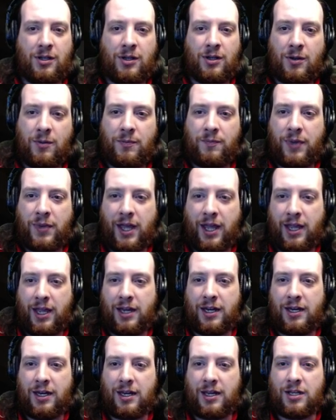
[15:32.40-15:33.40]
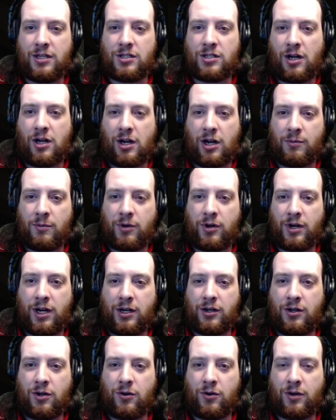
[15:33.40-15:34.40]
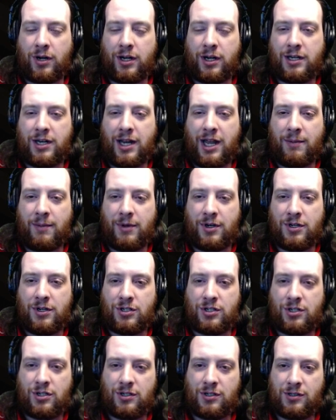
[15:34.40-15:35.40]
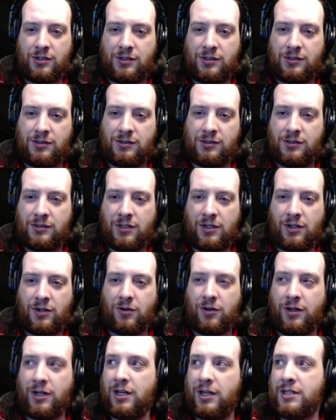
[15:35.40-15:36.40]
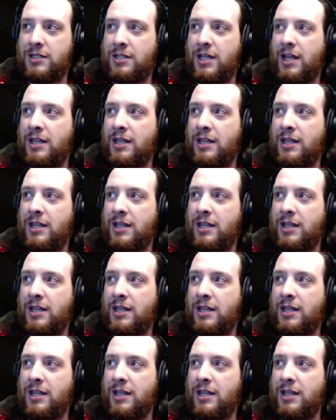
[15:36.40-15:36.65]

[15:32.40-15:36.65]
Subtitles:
Pain is armor ignoring damage, according to Zeth.